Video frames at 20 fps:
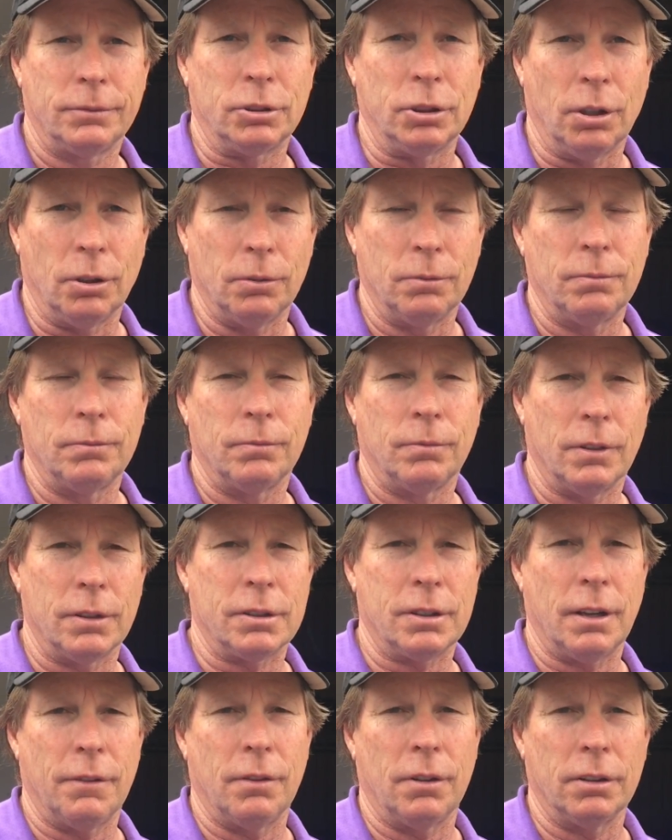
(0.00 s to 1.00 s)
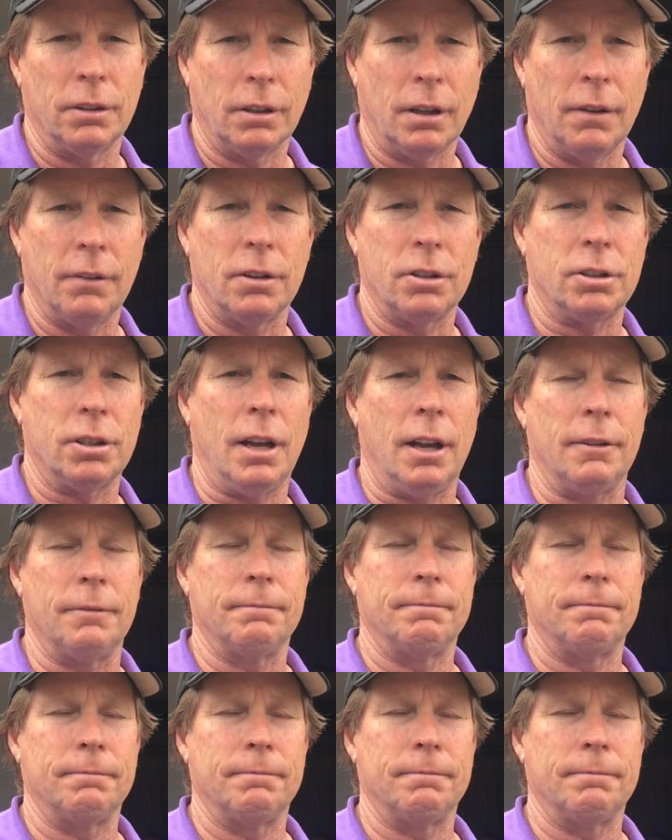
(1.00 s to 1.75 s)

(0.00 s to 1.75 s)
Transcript: So let's give it, a, give it a shot.